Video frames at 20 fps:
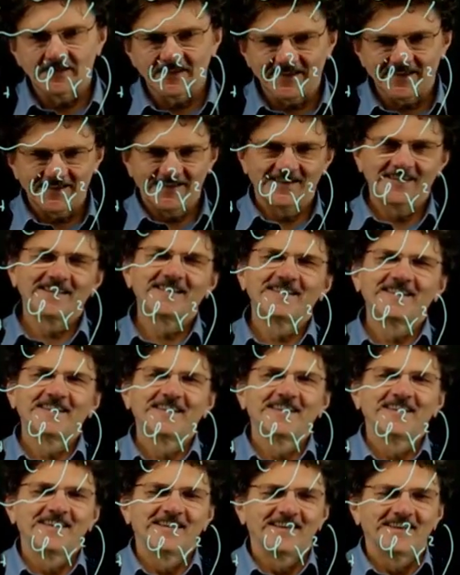Okay?
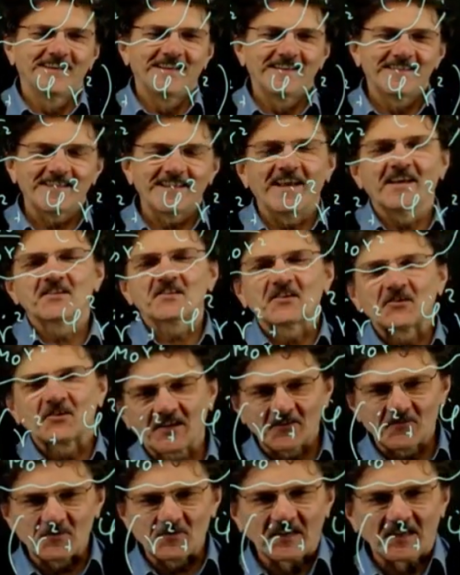So I should
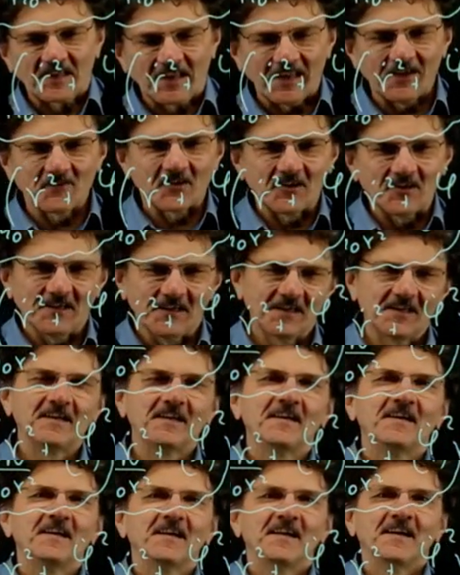have been clever
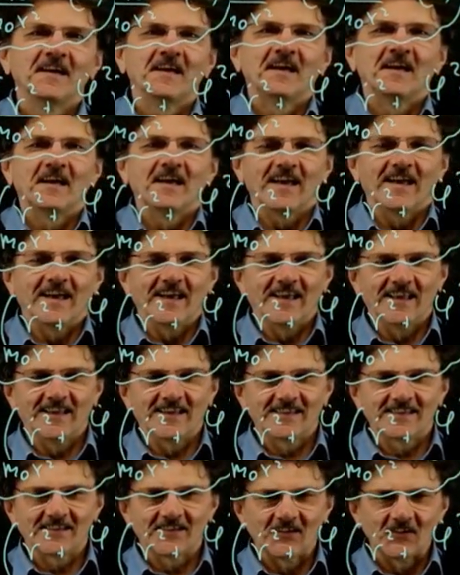
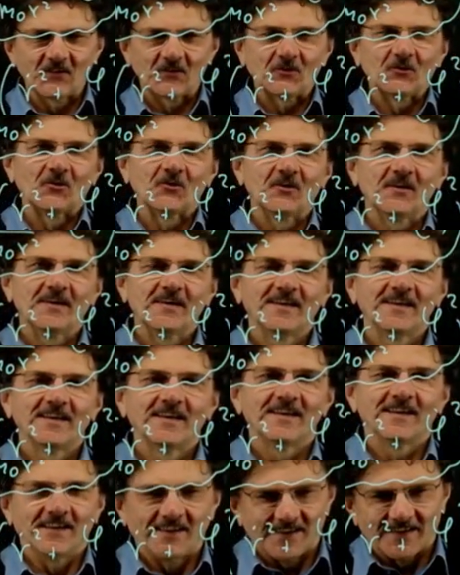and told you,
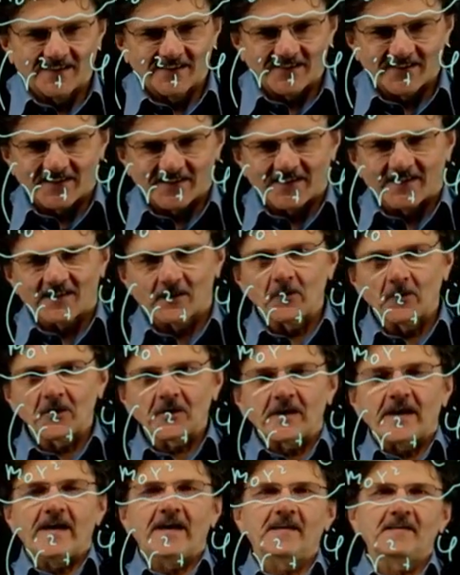come on
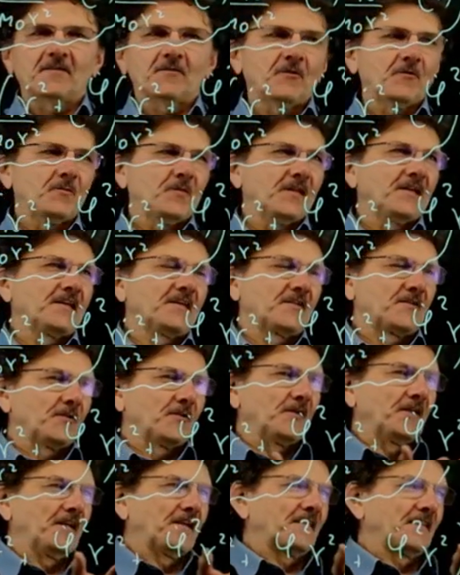guys, we've been
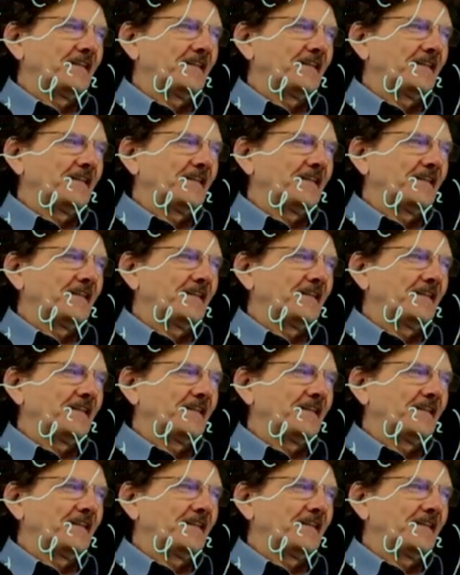doing